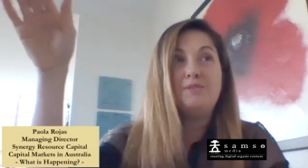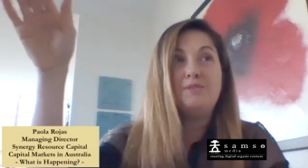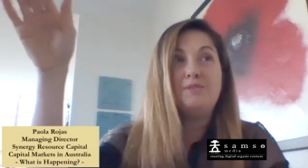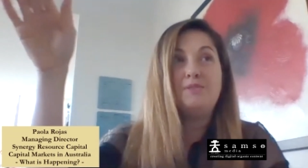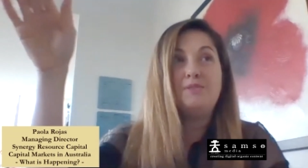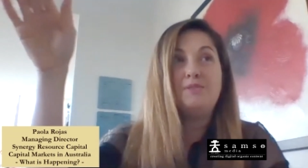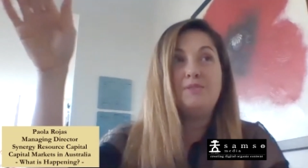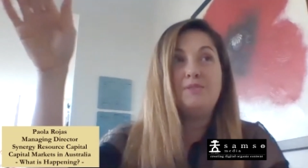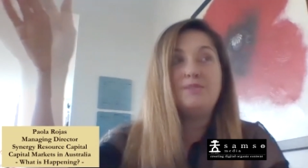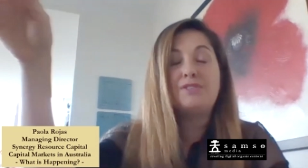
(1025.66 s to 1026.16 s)

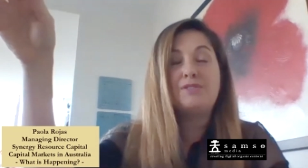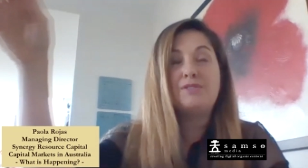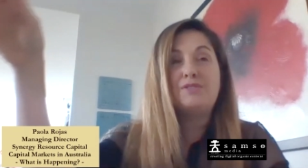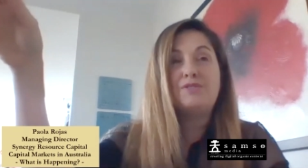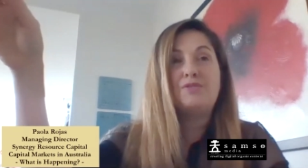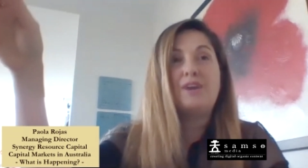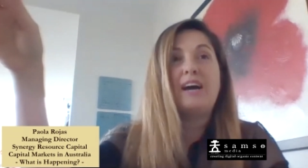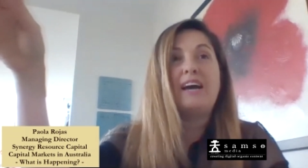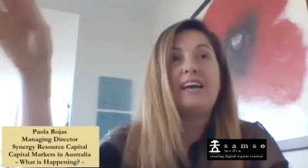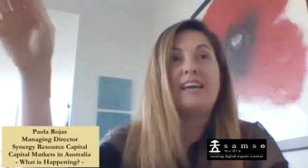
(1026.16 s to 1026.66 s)
job is to
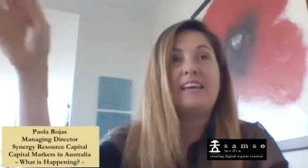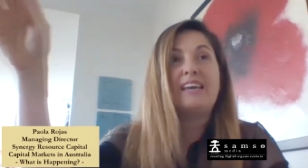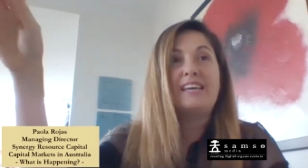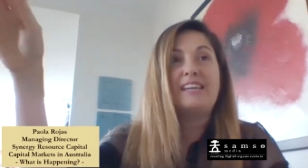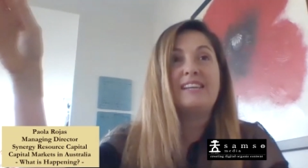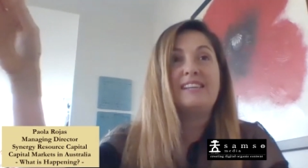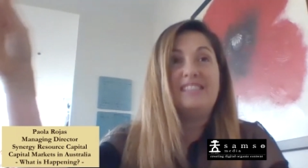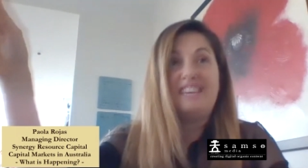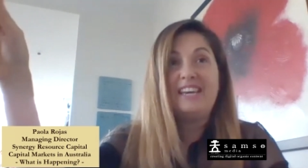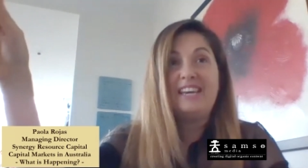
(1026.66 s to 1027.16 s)
try and
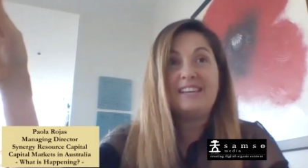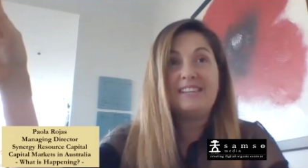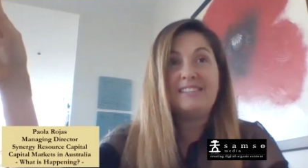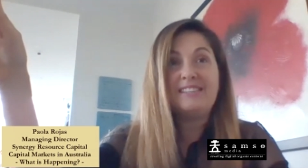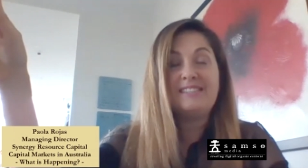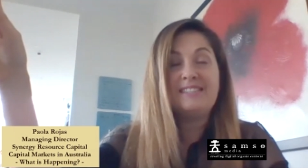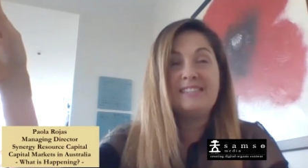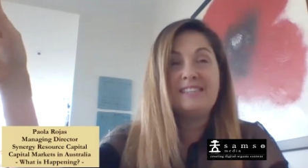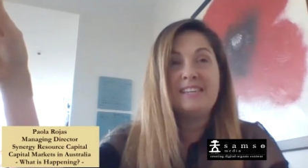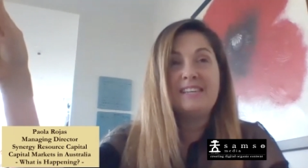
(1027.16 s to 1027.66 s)
get a
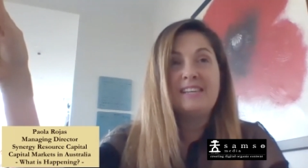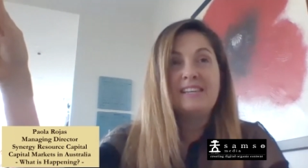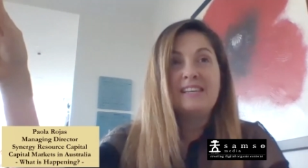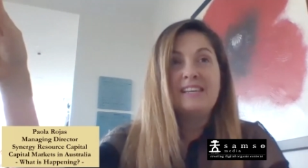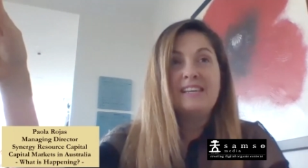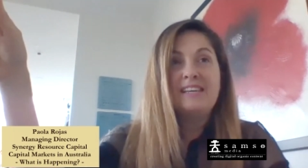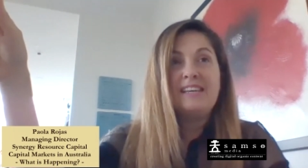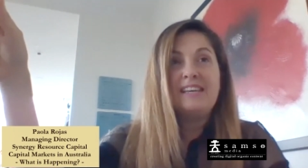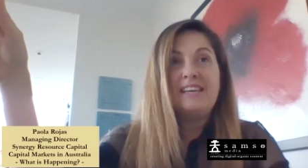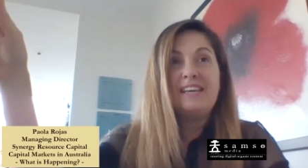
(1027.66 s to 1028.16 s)
yes.
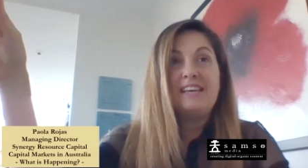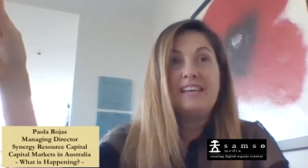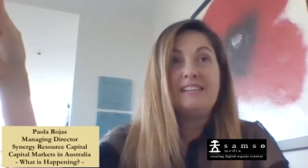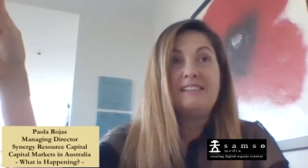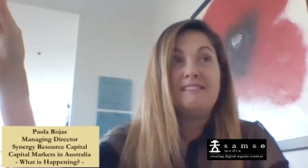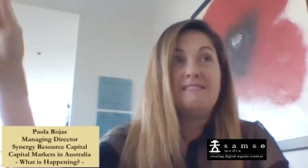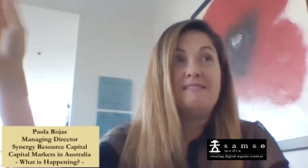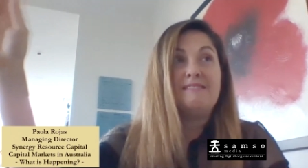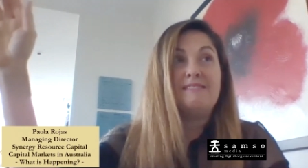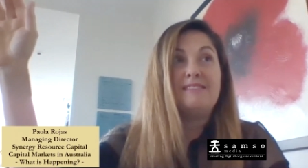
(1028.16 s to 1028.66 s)

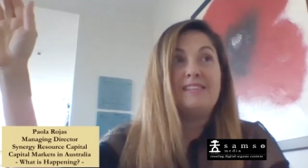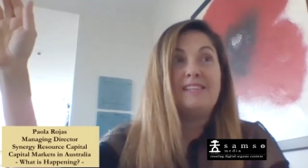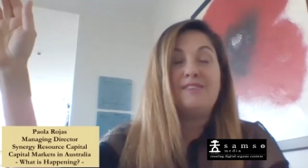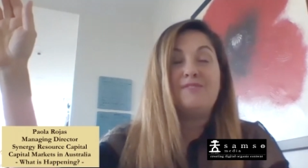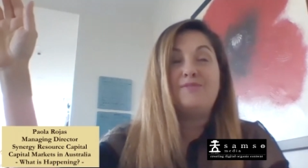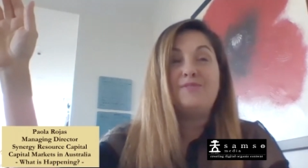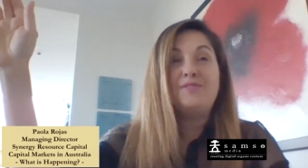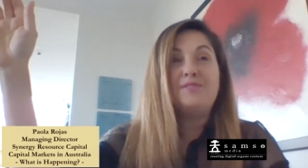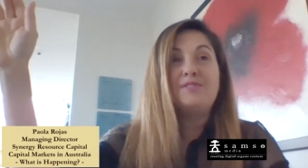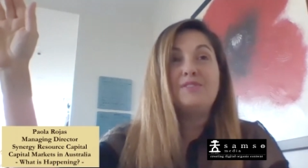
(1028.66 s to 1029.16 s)
And
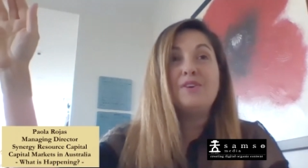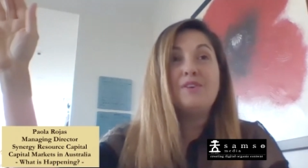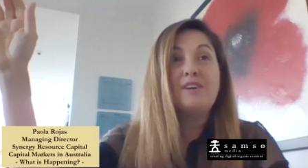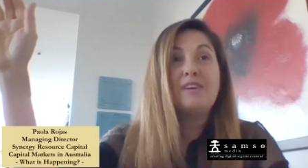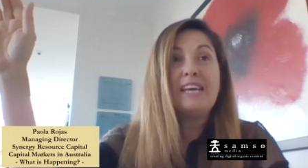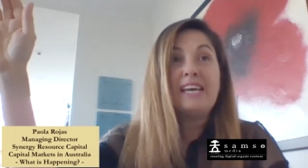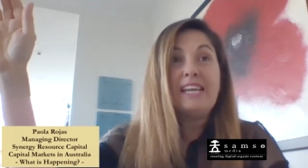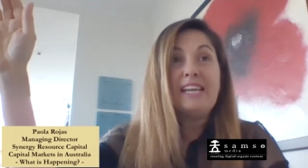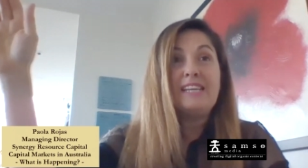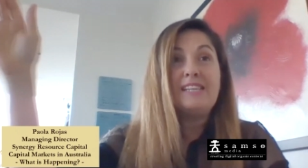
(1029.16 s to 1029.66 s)
if you
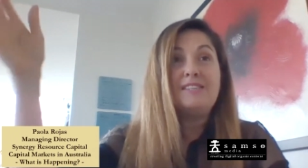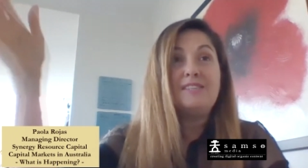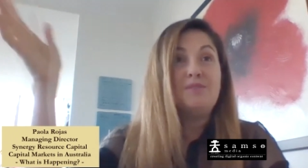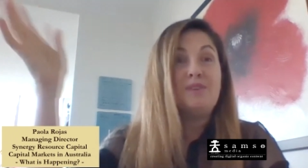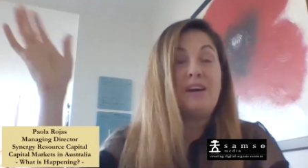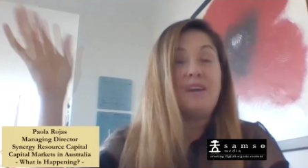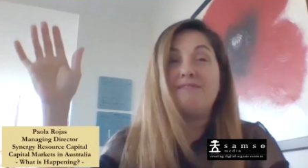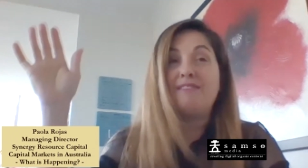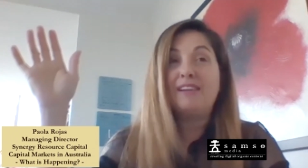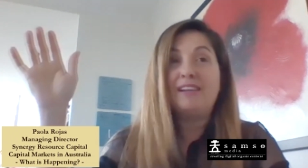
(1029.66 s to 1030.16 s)
don't get it,
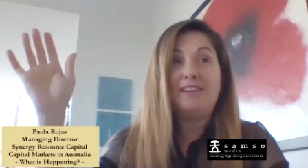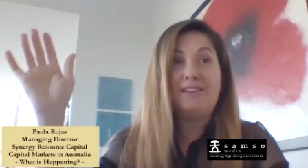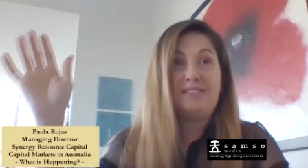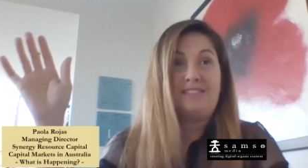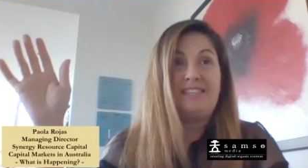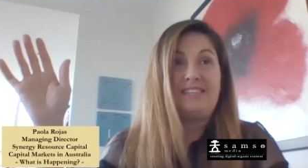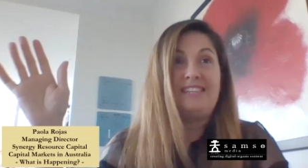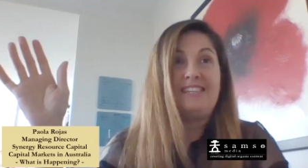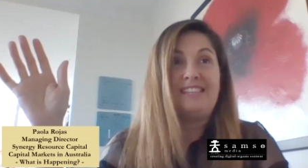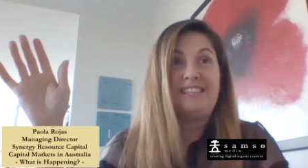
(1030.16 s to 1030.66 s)
you haven't
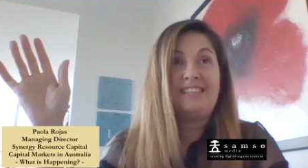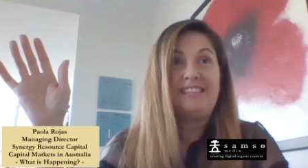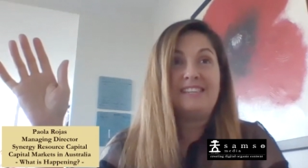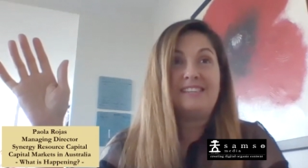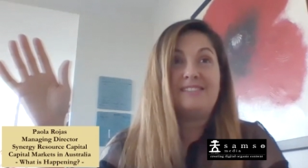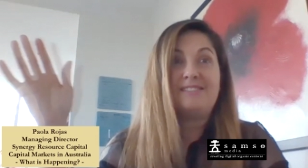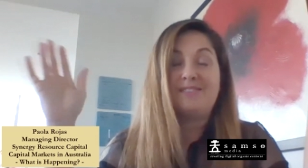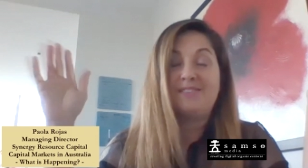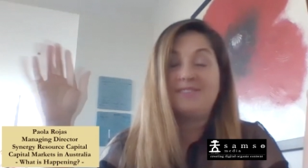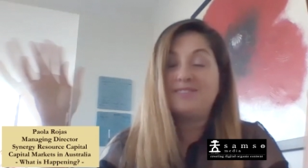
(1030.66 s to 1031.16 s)
lost
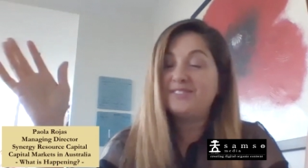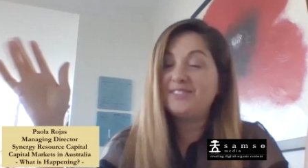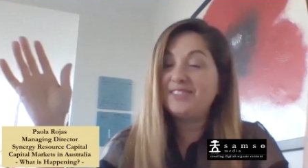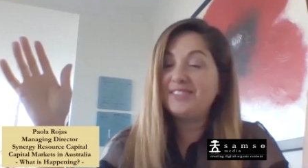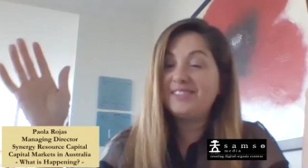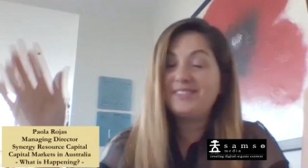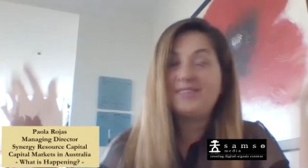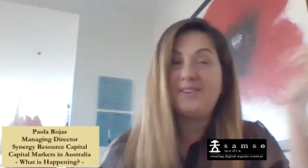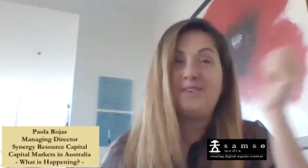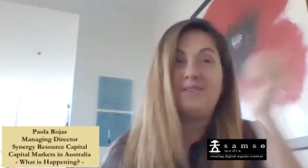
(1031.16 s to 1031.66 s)
anything. So
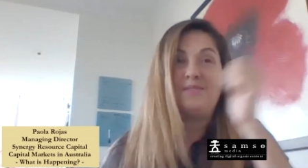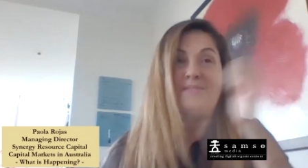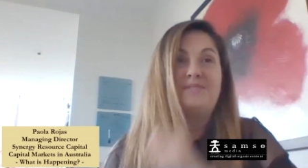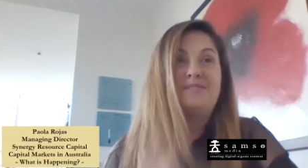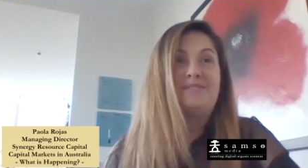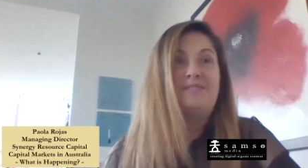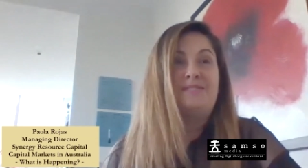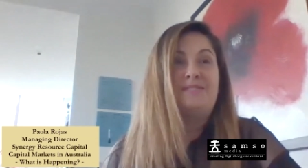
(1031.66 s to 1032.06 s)
just go.